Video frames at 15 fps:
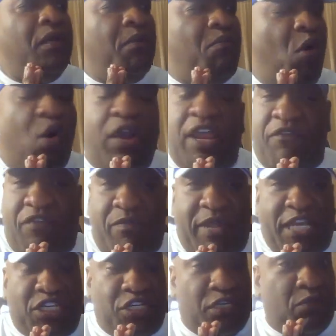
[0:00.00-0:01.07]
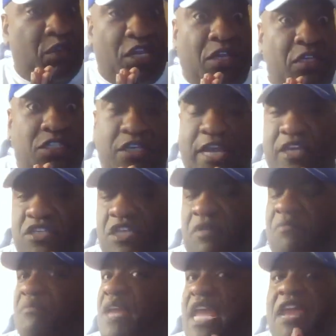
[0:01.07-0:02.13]
more information than when you can shake a step,
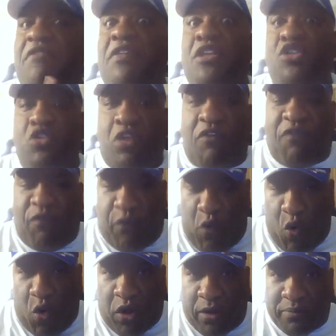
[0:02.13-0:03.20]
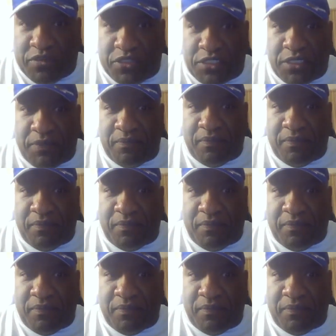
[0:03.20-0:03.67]
even to the forms.